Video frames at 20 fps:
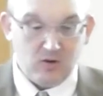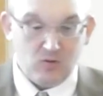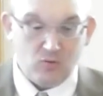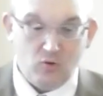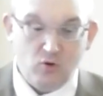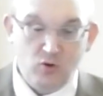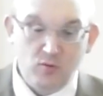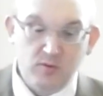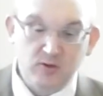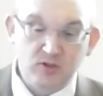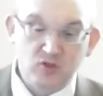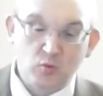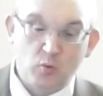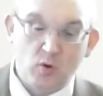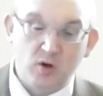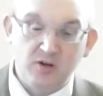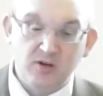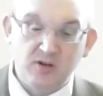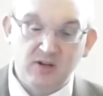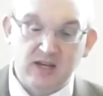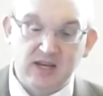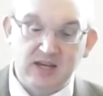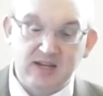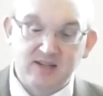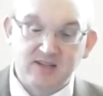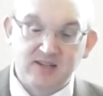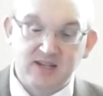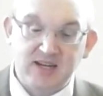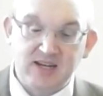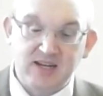Romans
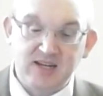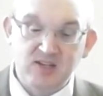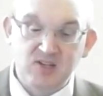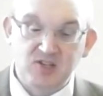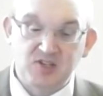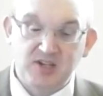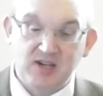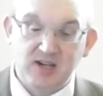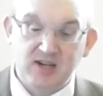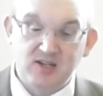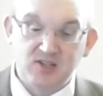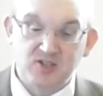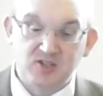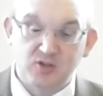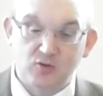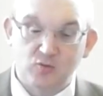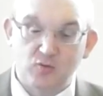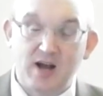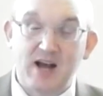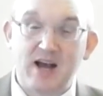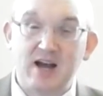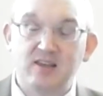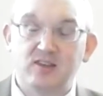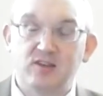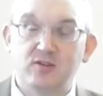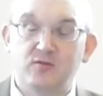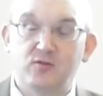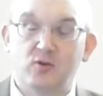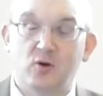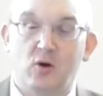1:18 says, "The wrath
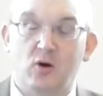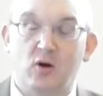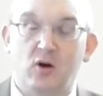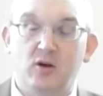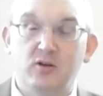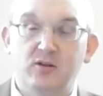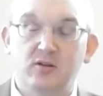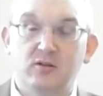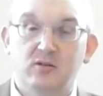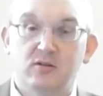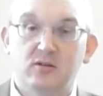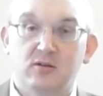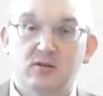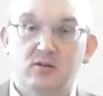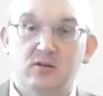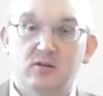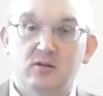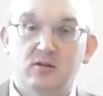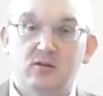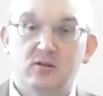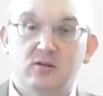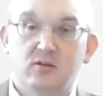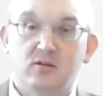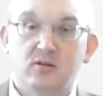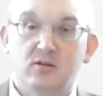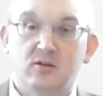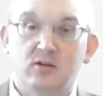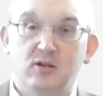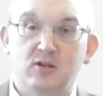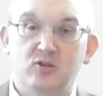of God
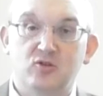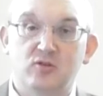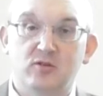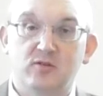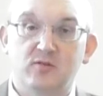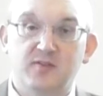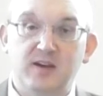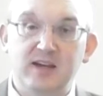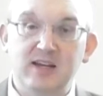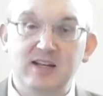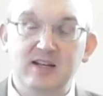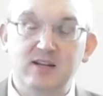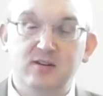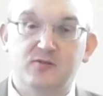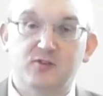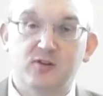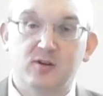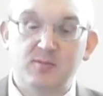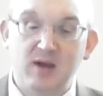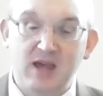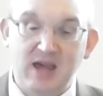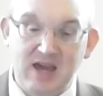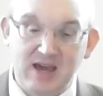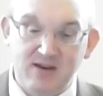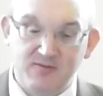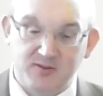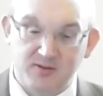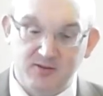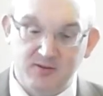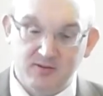is revealed from
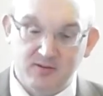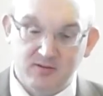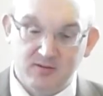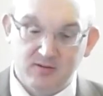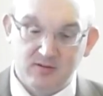heaven